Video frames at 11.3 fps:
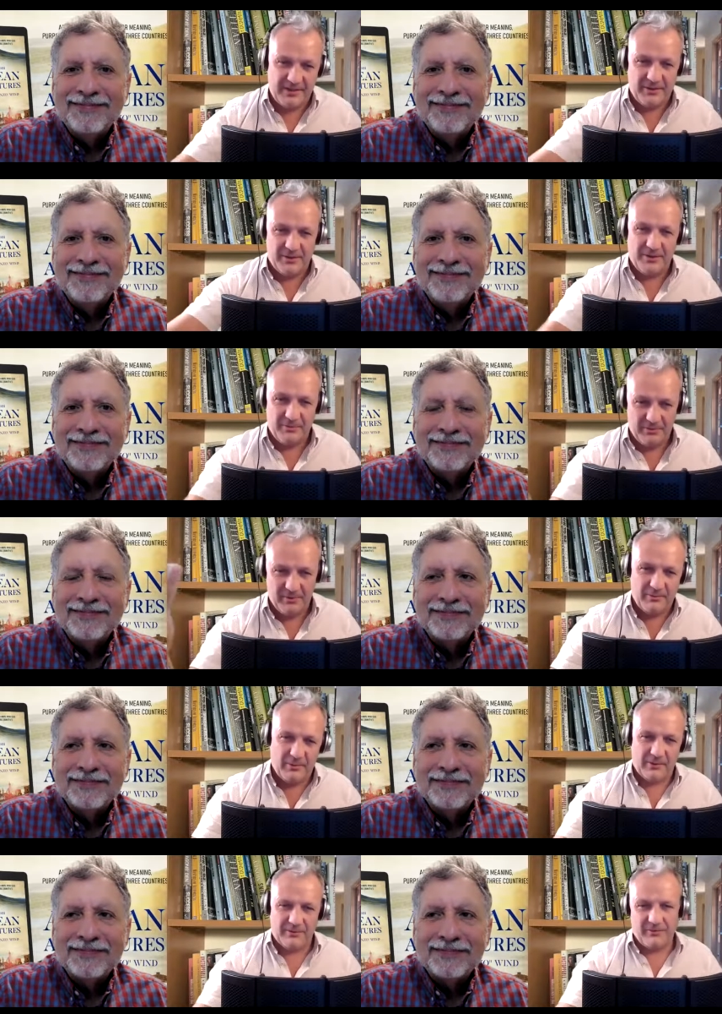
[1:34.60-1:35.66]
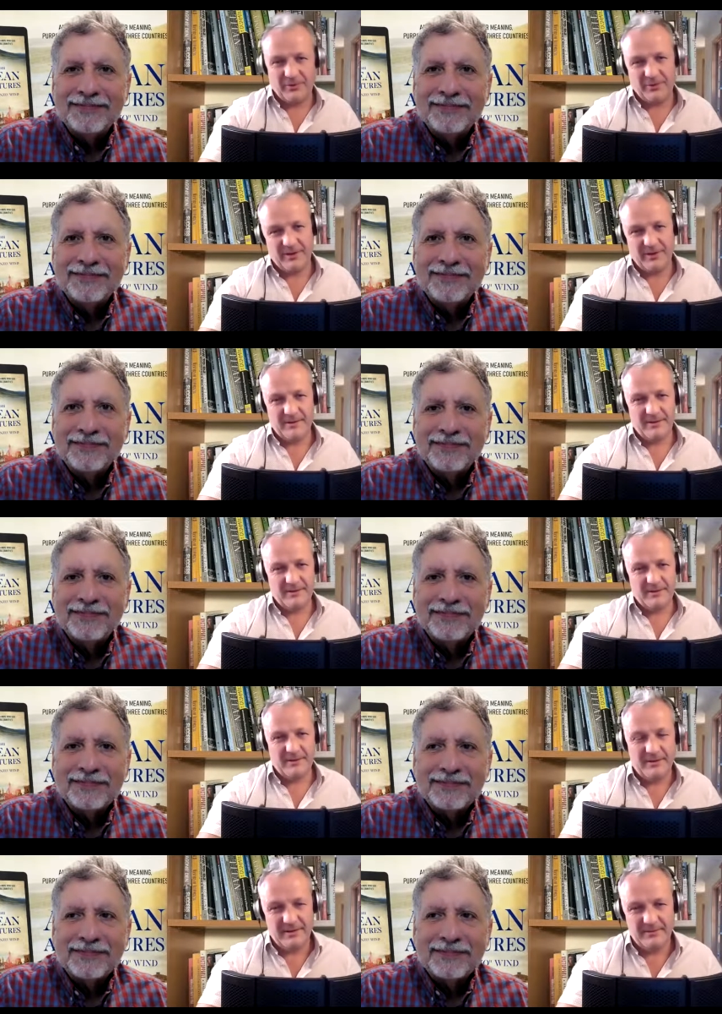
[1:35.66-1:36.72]
Speaker 1: you know, you, you worked for the
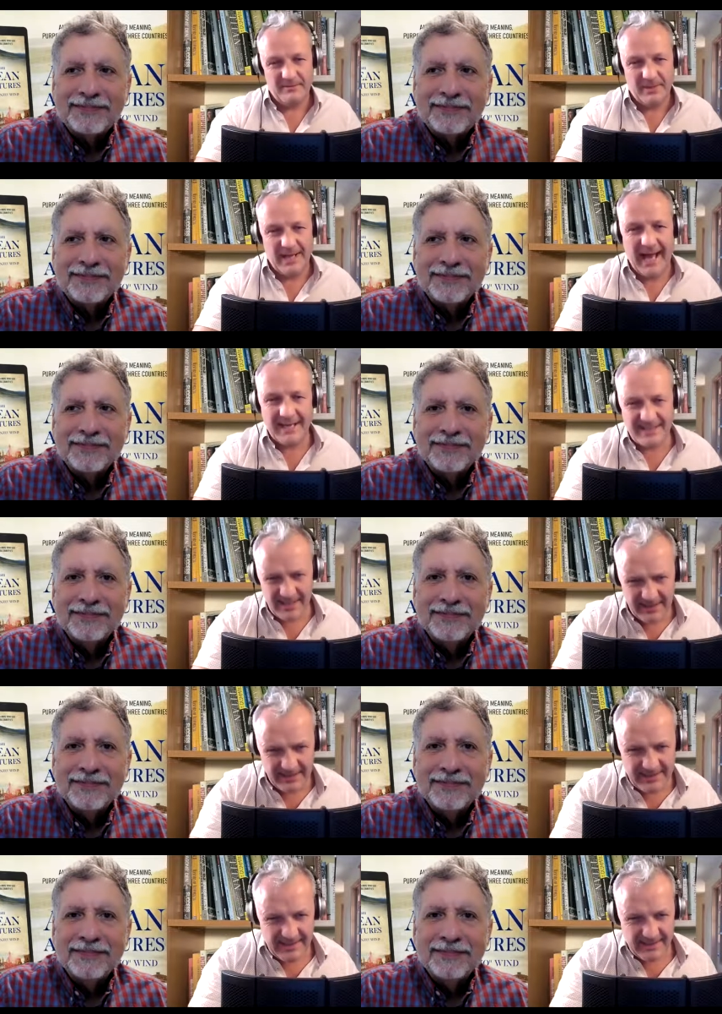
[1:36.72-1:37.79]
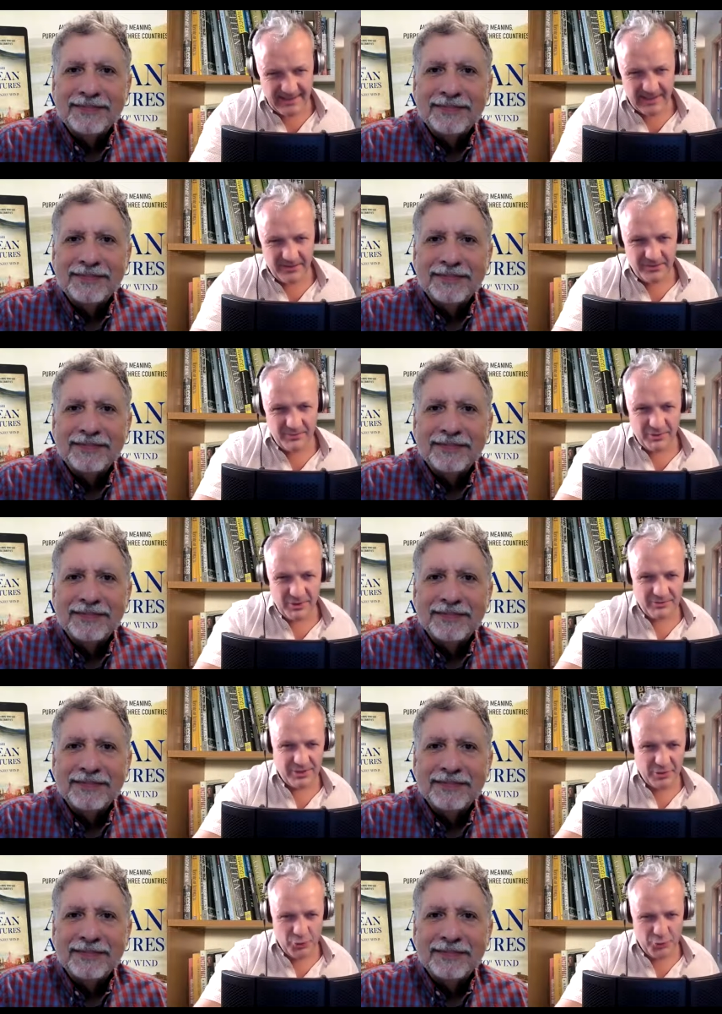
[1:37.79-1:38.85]
um, ASAD, is it? Is that how you
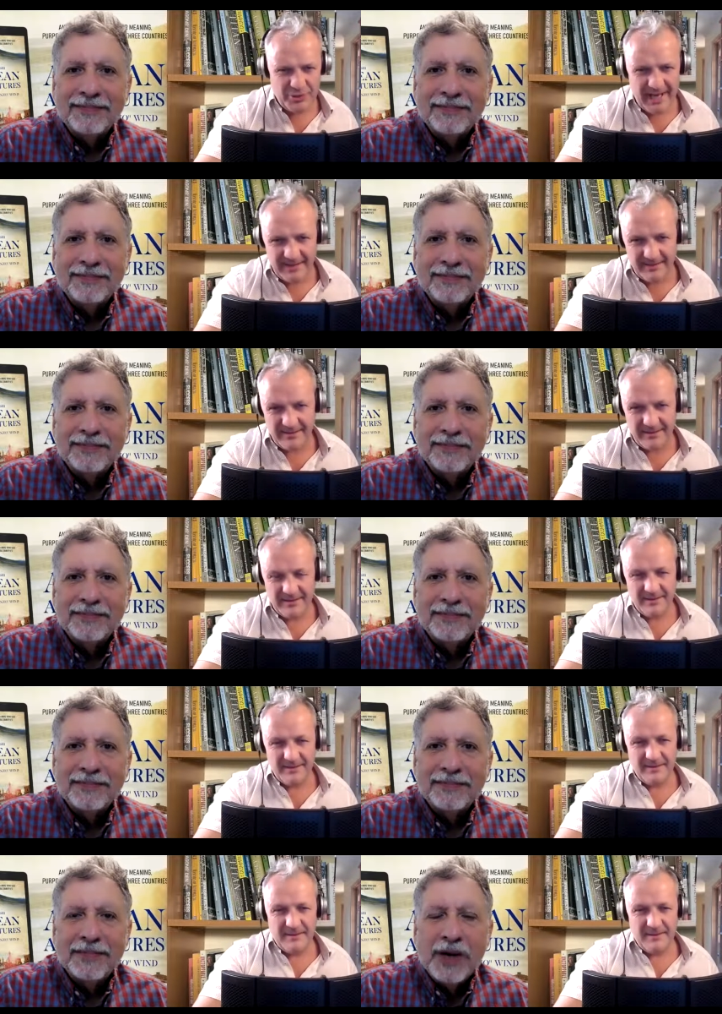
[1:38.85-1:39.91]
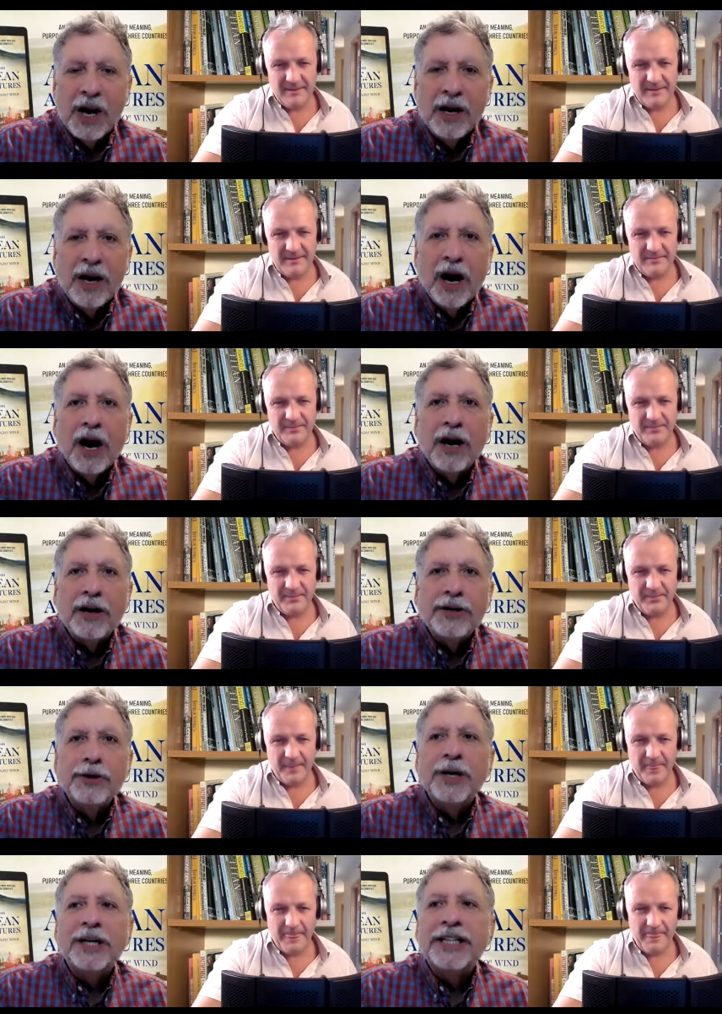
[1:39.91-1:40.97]
pronounce it? U S A D?
Speaker 2: Uh,
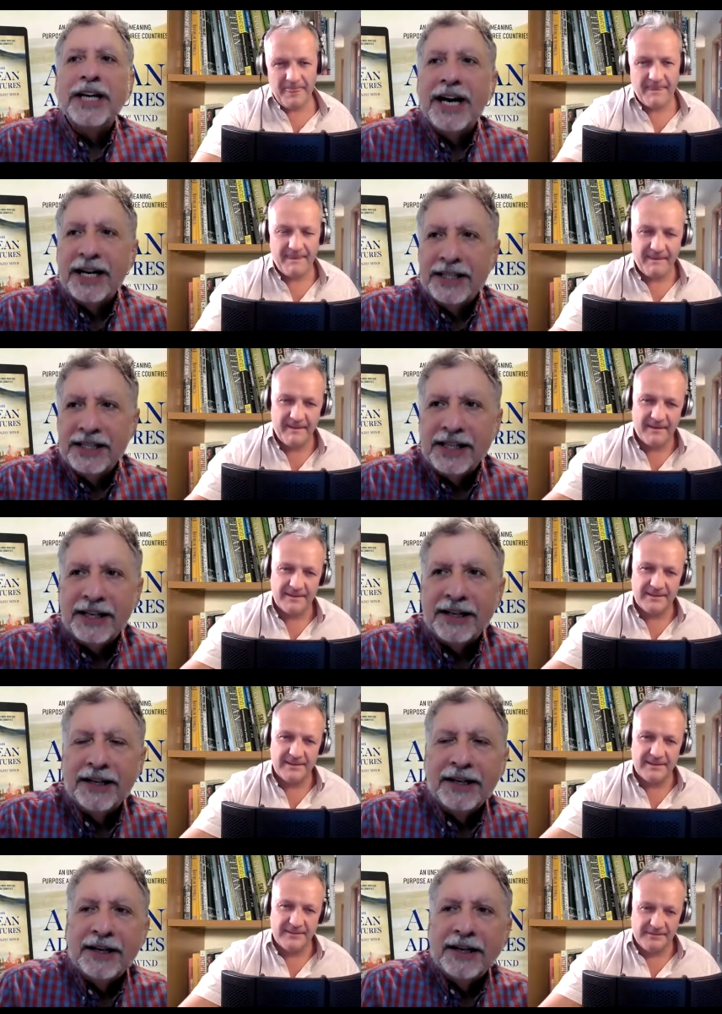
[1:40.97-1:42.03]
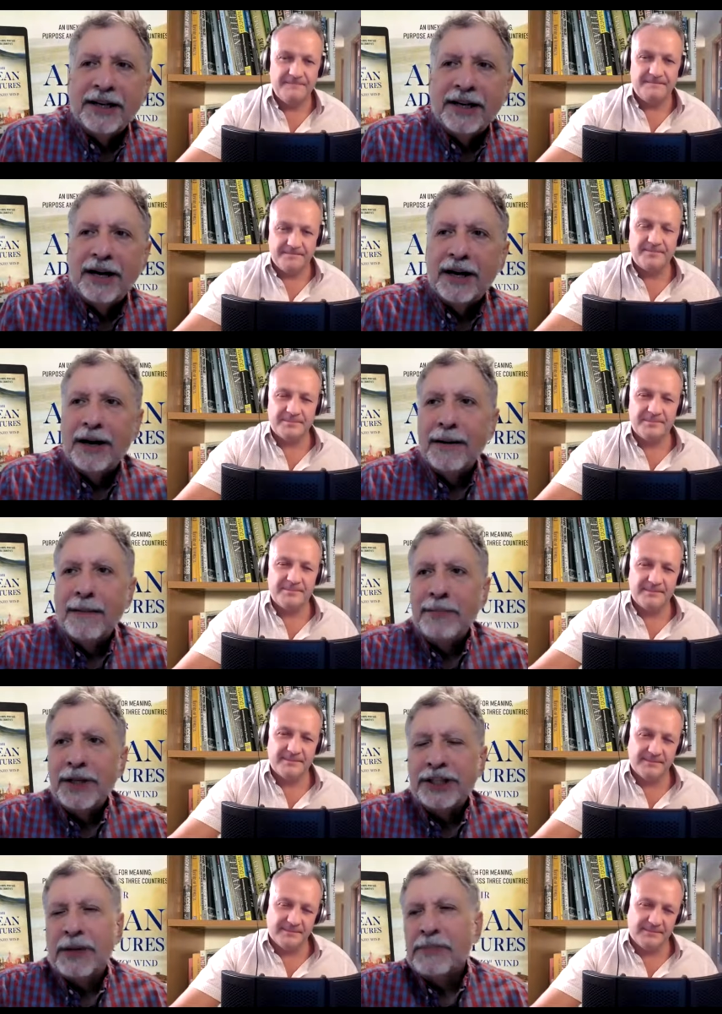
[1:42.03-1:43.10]
U S A I D. Um,
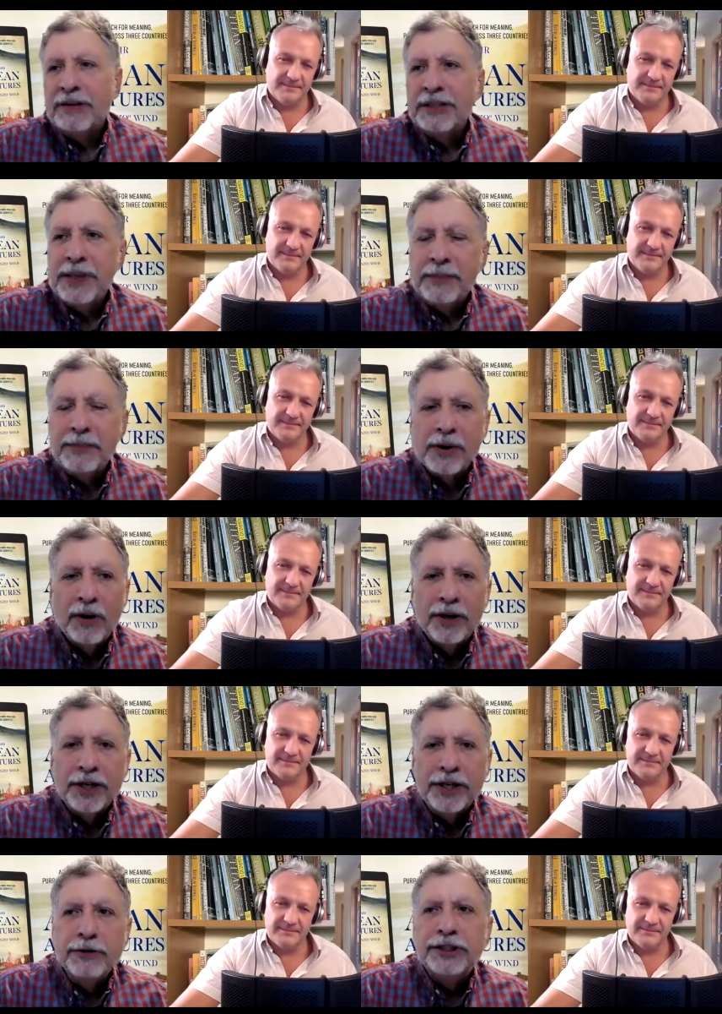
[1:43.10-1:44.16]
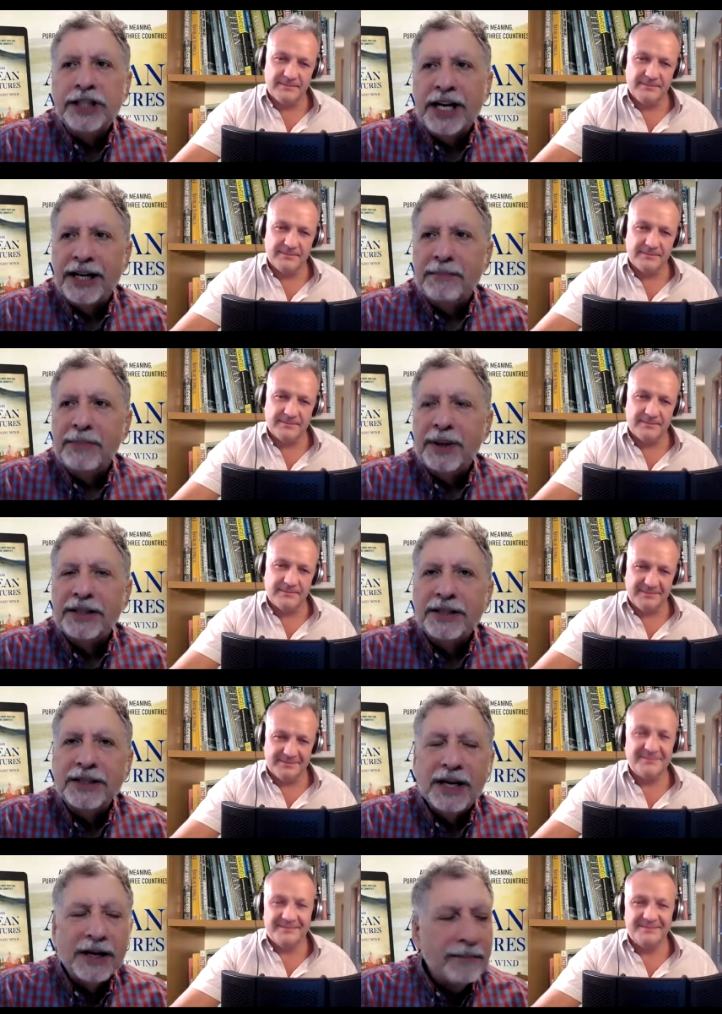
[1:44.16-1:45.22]
sometimes people call it U S A I D, but
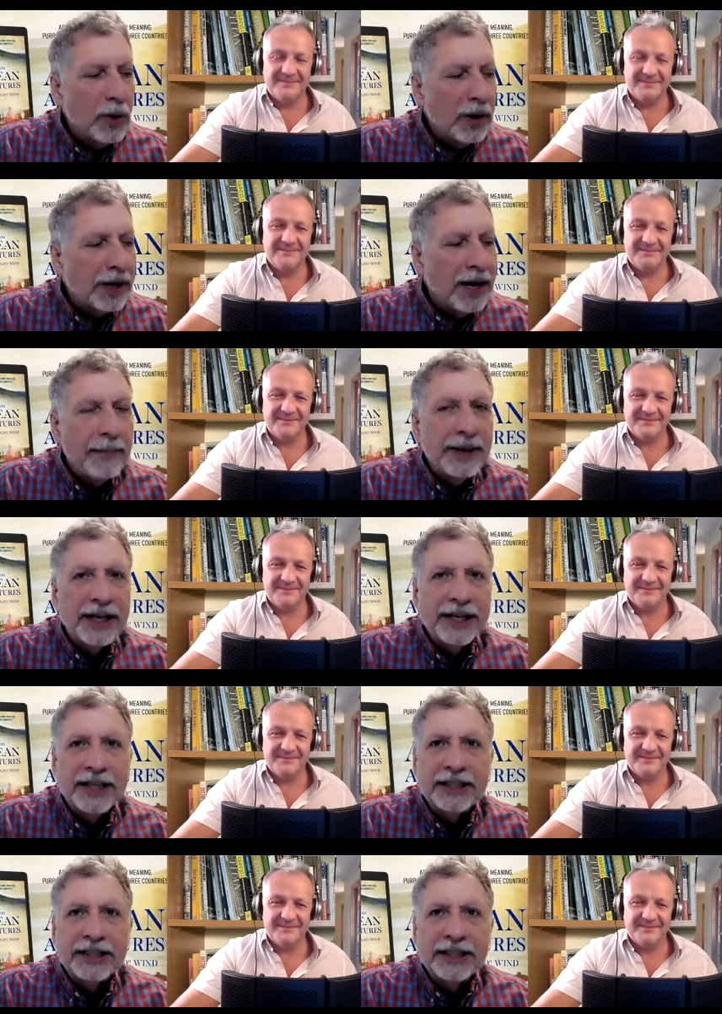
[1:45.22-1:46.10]
uh, more commonly